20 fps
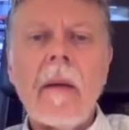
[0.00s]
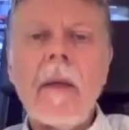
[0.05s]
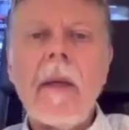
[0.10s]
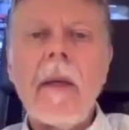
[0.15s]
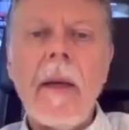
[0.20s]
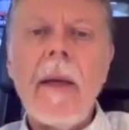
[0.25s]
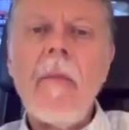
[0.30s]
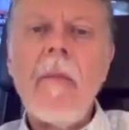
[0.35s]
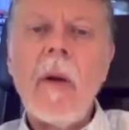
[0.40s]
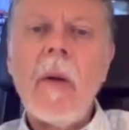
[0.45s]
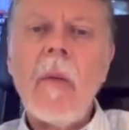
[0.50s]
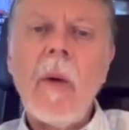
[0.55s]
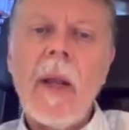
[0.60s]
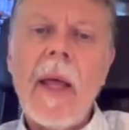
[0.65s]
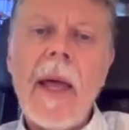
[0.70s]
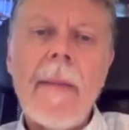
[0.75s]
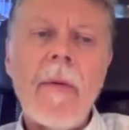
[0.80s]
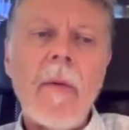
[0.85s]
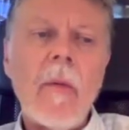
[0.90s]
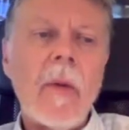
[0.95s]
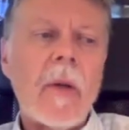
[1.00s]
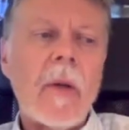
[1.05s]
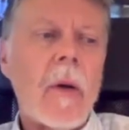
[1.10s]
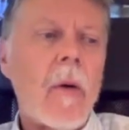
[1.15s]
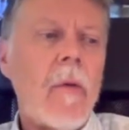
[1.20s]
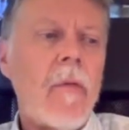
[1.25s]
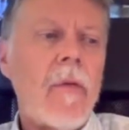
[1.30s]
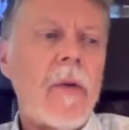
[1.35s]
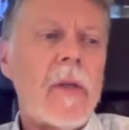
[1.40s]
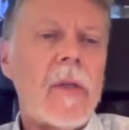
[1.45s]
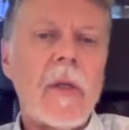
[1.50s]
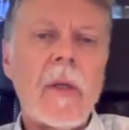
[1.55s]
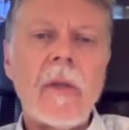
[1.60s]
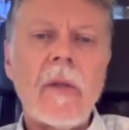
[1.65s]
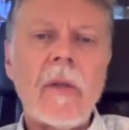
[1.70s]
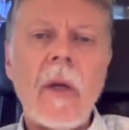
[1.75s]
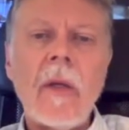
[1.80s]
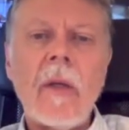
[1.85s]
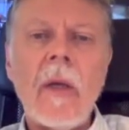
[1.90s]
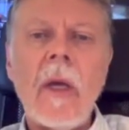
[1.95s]
and what happened with COVID is
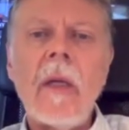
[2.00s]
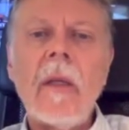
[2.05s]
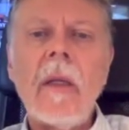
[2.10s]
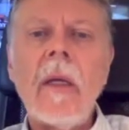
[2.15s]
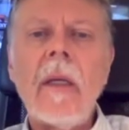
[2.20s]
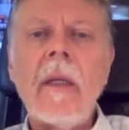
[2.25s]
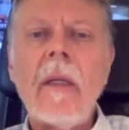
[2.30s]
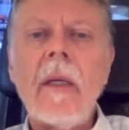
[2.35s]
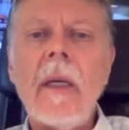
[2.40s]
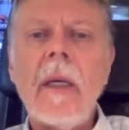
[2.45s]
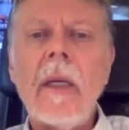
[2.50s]
it